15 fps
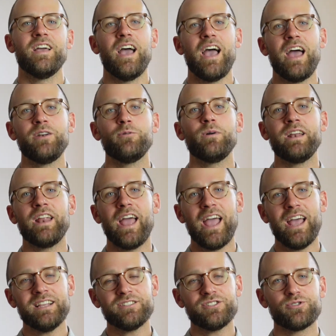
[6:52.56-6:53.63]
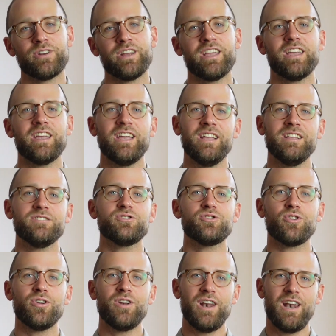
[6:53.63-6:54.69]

And when answering, insert